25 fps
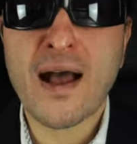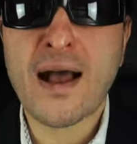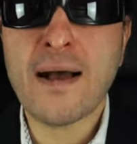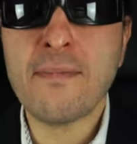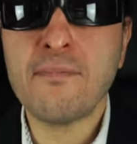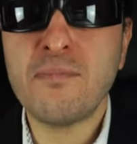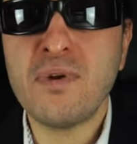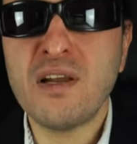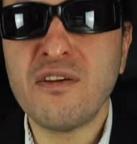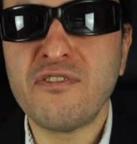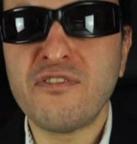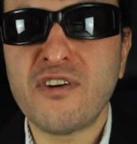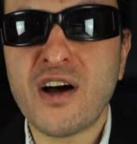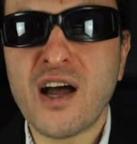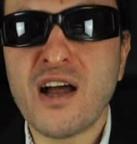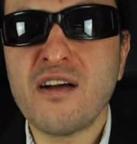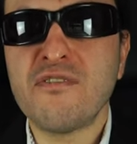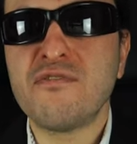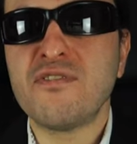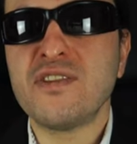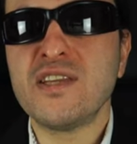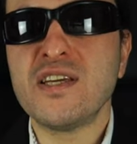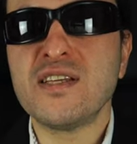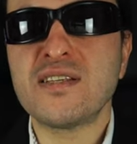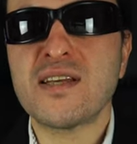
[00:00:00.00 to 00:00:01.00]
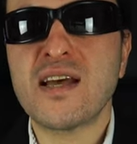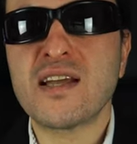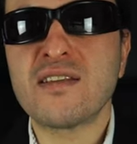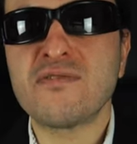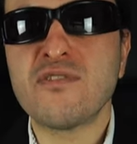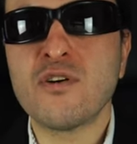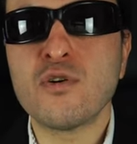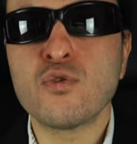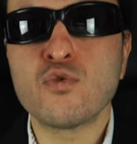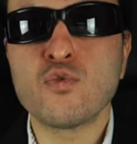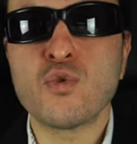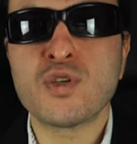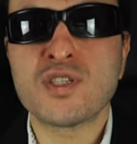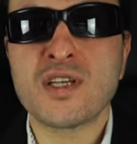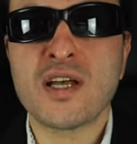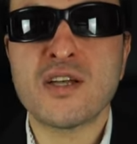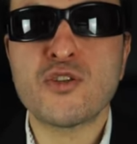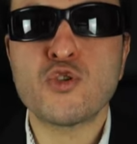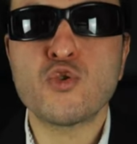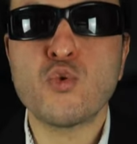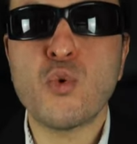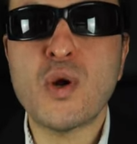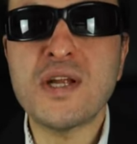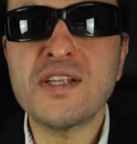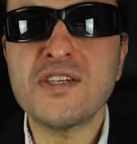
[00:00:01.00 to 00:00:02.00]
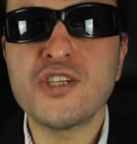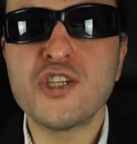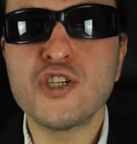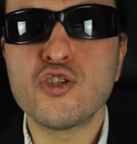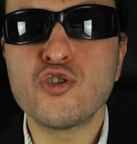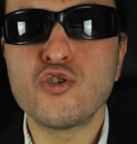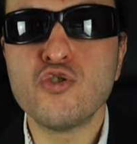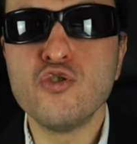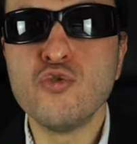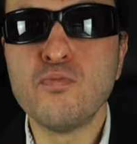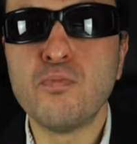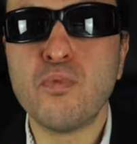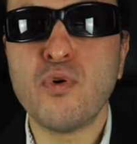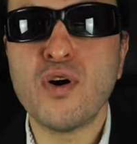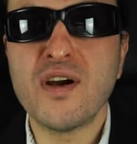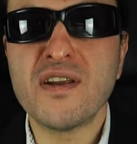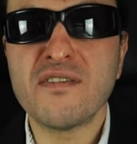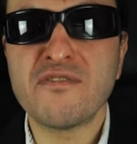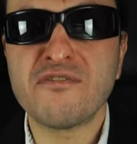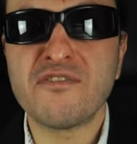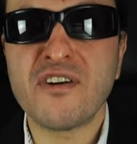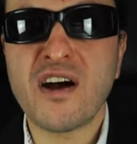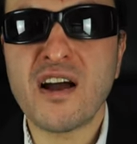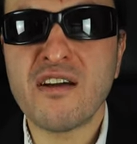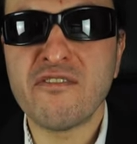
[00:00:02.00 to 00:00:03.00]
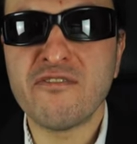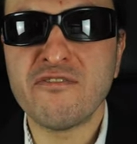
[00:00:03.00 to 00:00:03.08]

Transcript: amplifier for these headphones was at 22.5